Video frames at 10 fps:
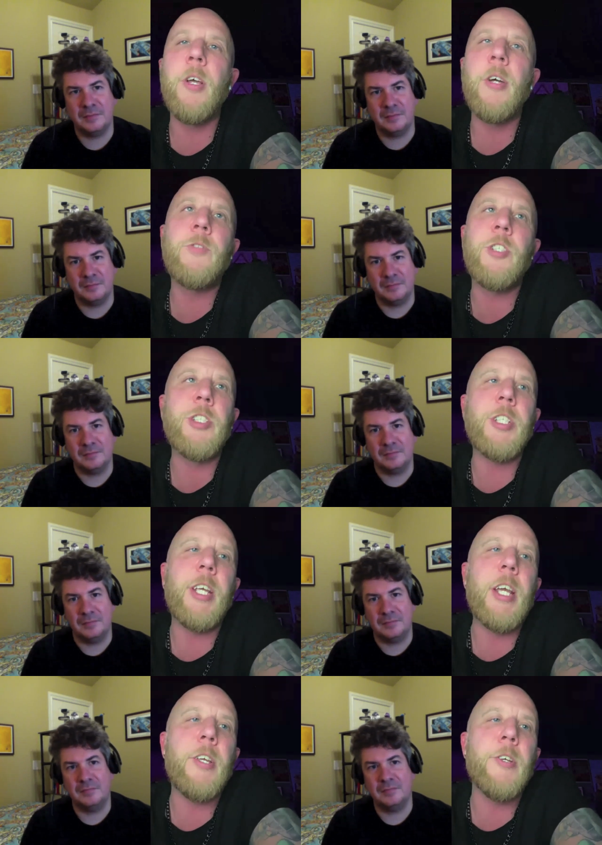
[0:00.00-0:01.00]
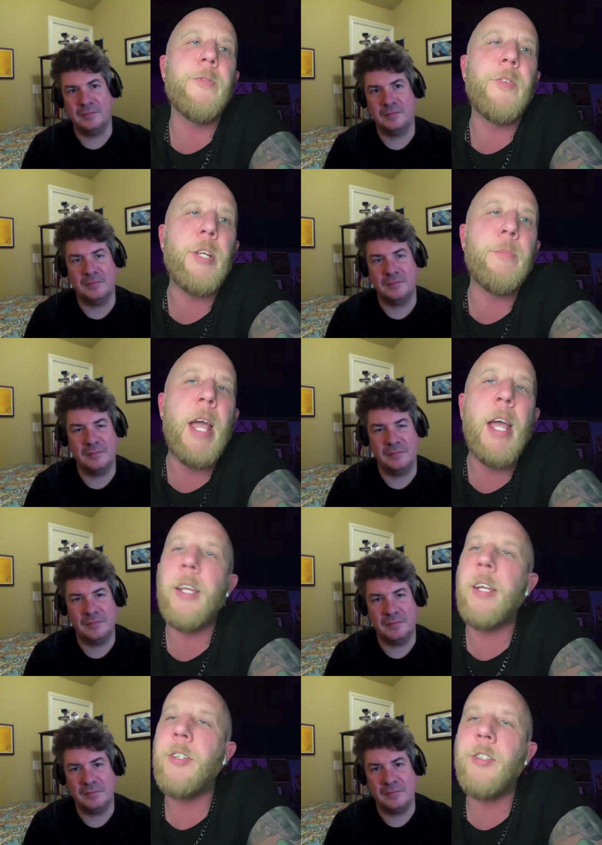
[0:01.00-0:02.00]
Speaker 1: love just to get your
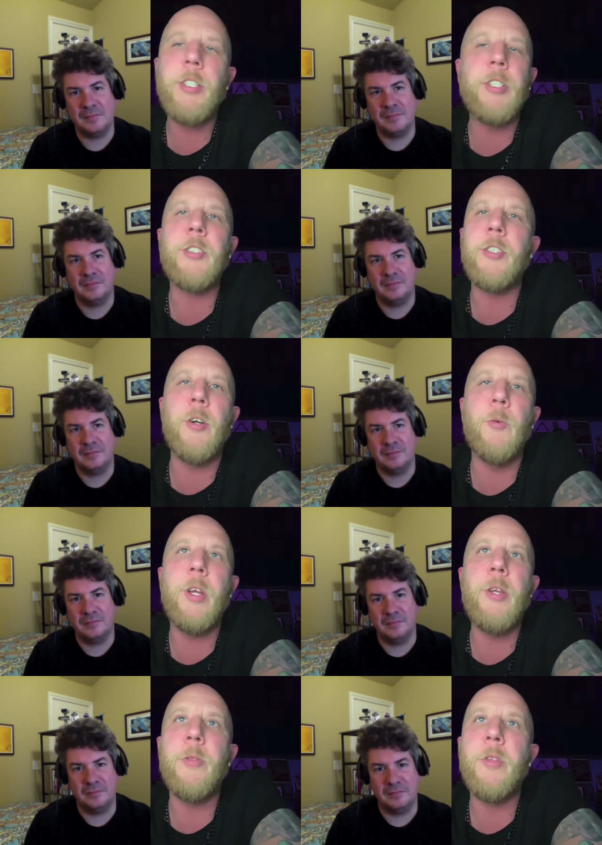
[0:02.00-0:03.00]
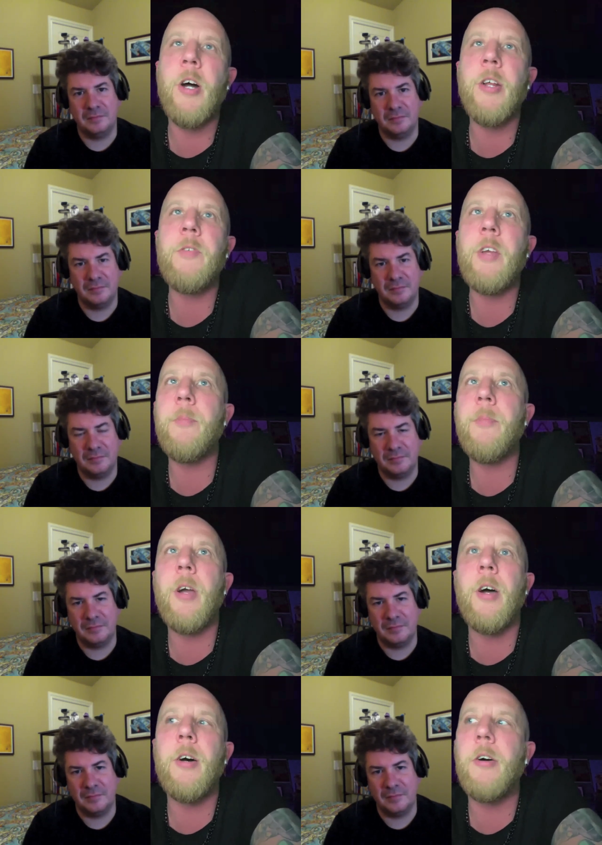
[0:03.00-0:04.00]
feedback and just you know what you thought of it,
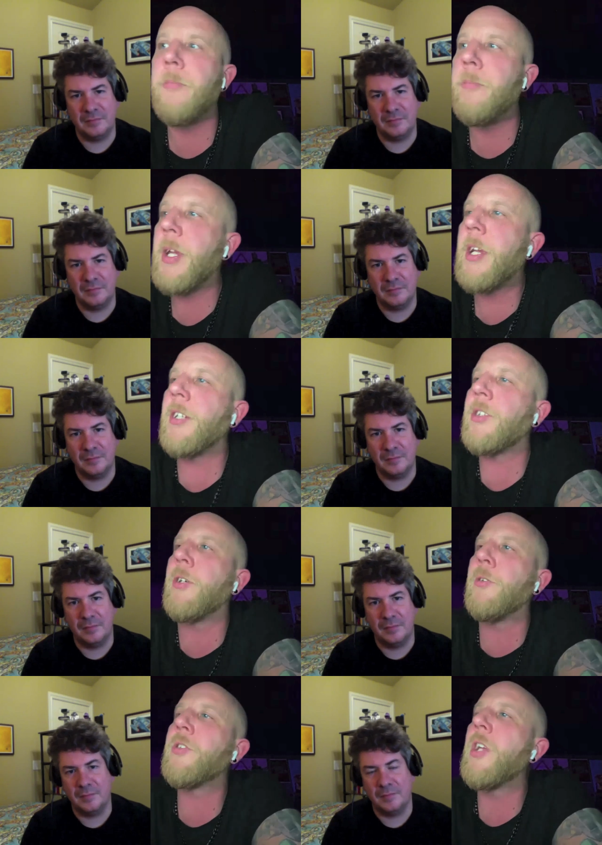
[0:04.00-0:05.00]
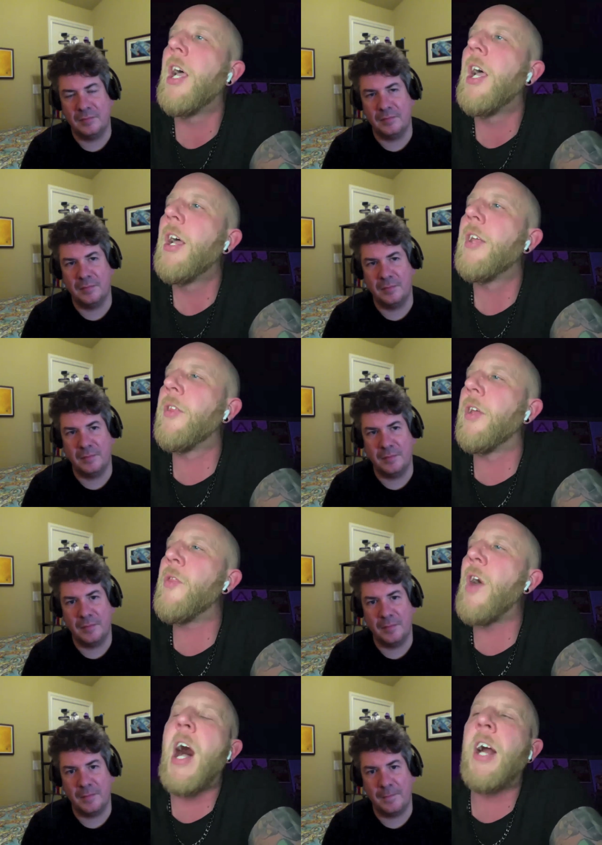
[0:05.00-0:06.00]
um, because those the
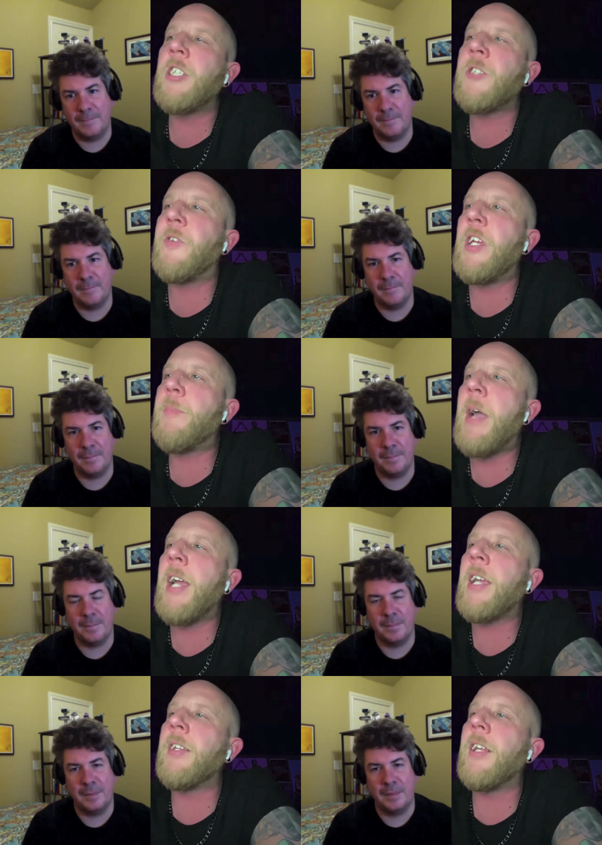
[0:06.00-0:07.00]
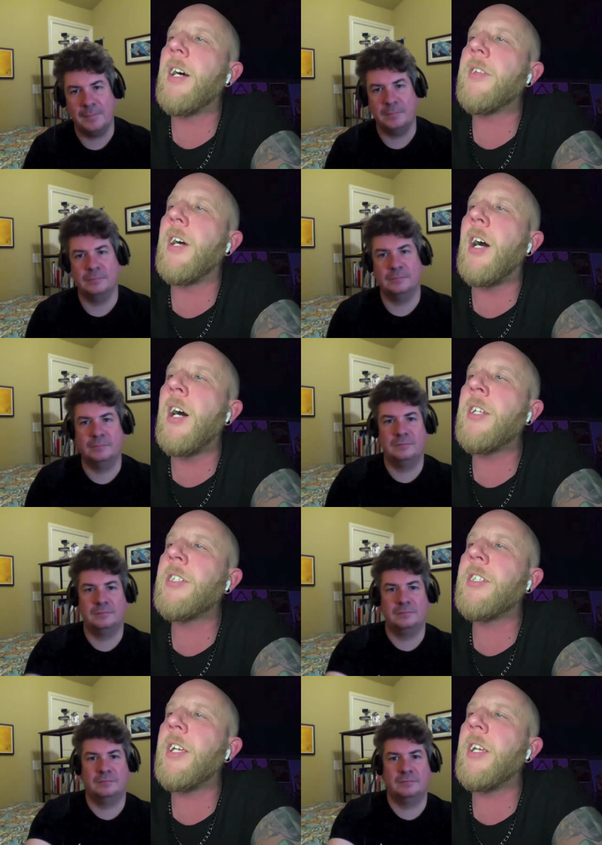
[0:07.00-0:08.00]
the honest feedback and the the
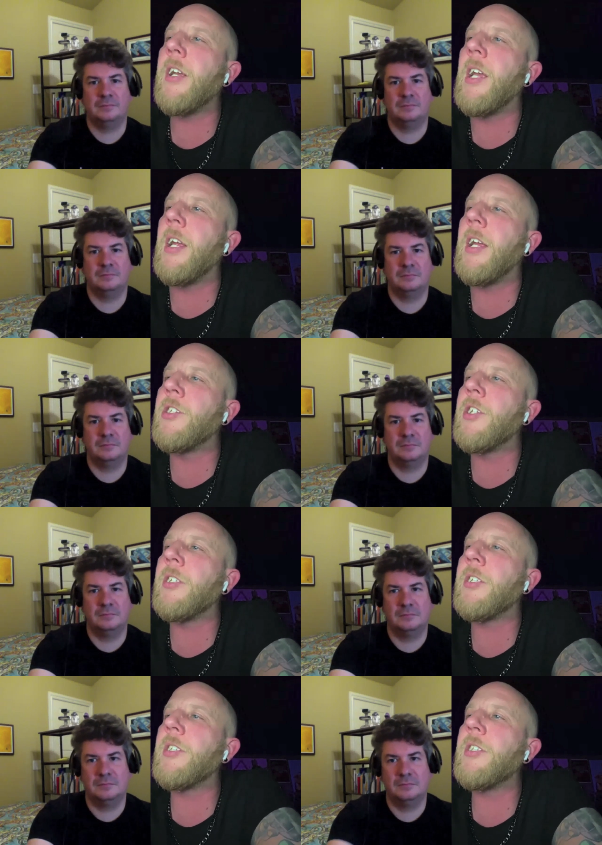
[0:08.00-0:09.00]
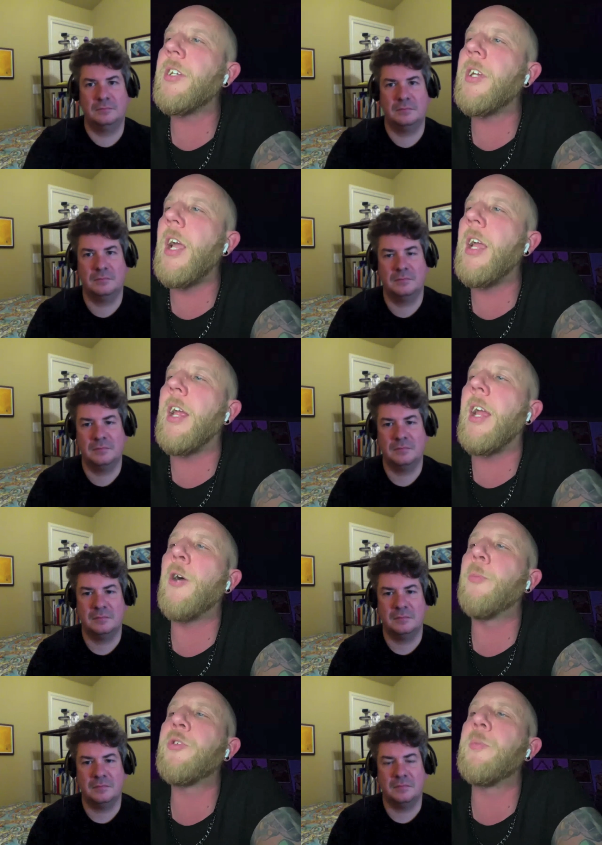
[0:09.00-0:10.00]
honesty it, it just it
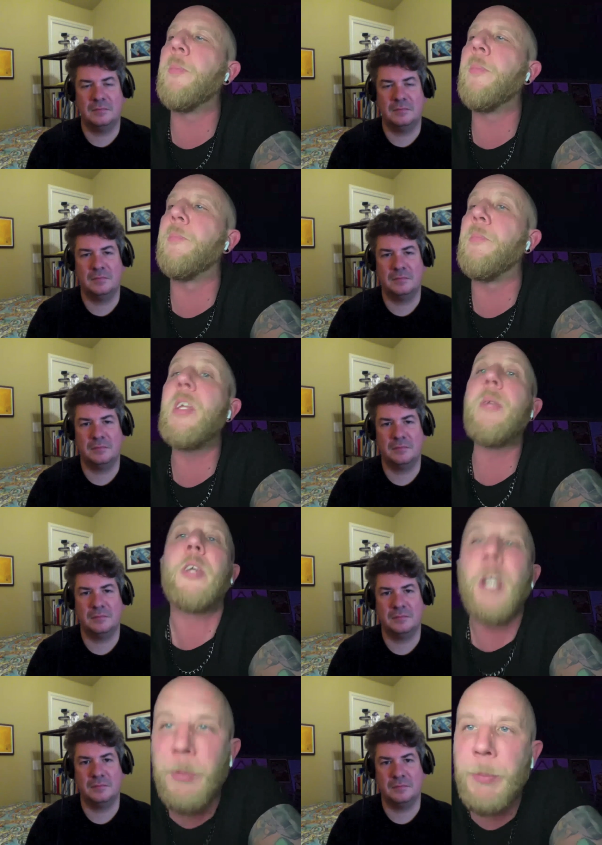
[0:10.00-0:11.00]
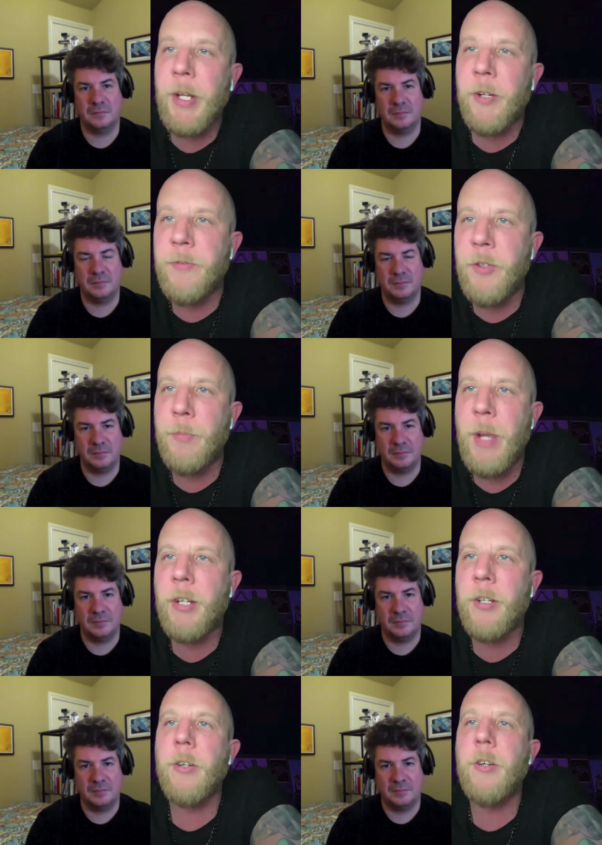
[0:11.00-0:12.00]
helps me become a better
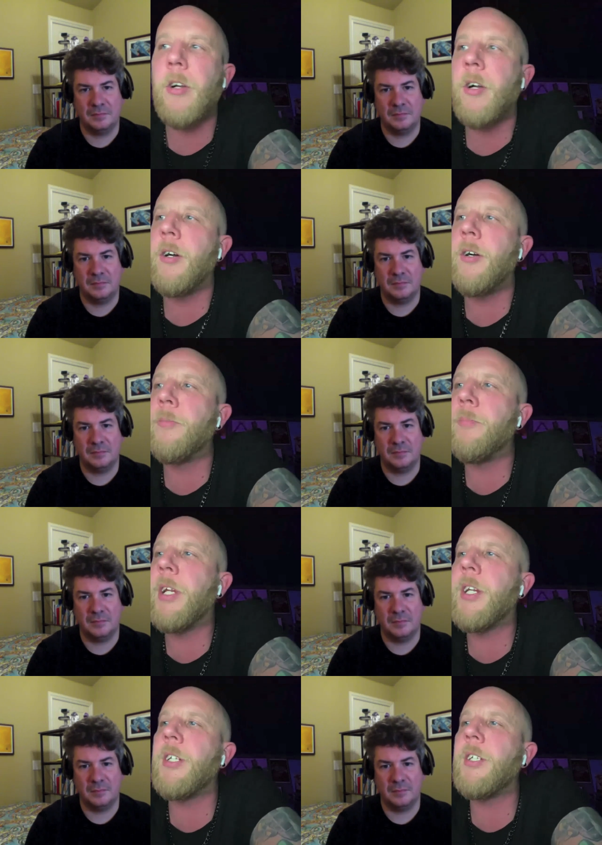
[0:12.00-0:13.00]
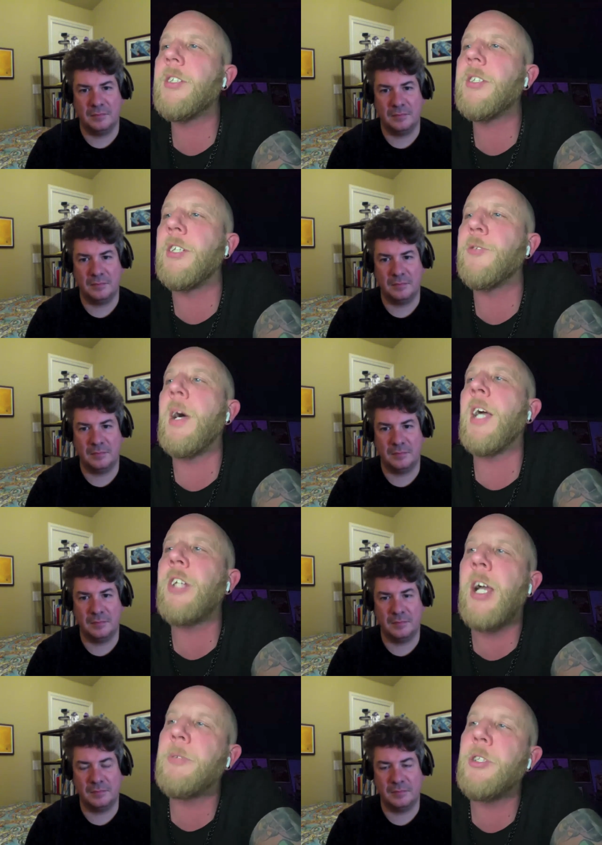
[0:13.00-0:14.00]
filmmaker um, because it's my
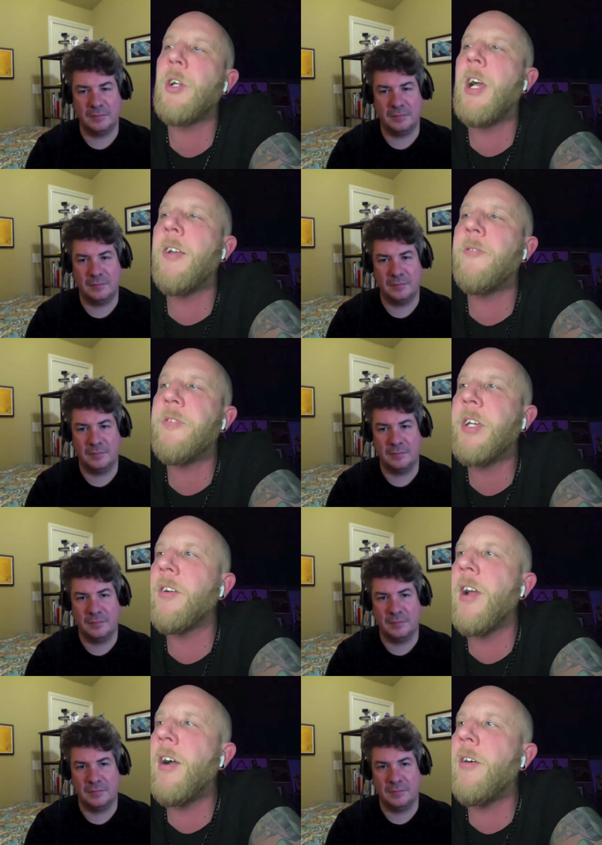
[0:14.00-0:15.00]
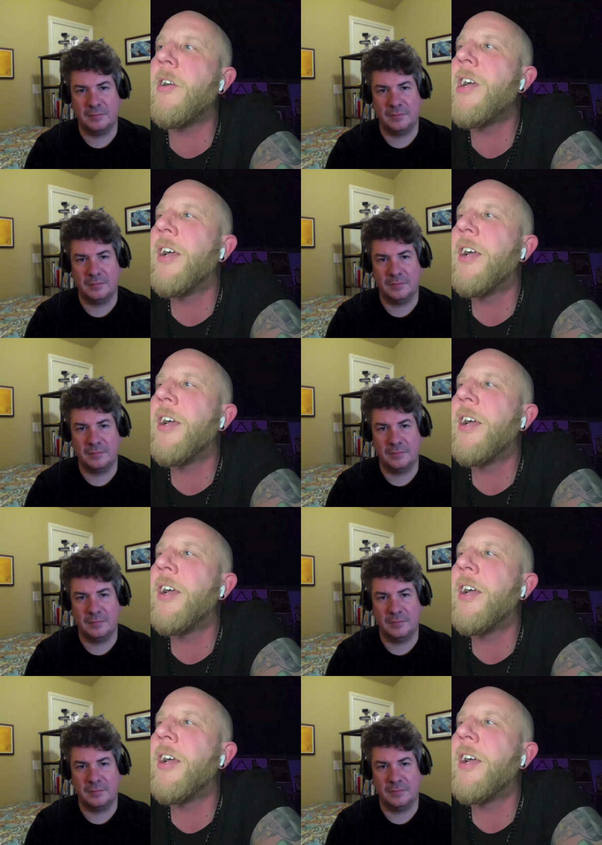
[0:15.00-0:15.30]
job to try and figure out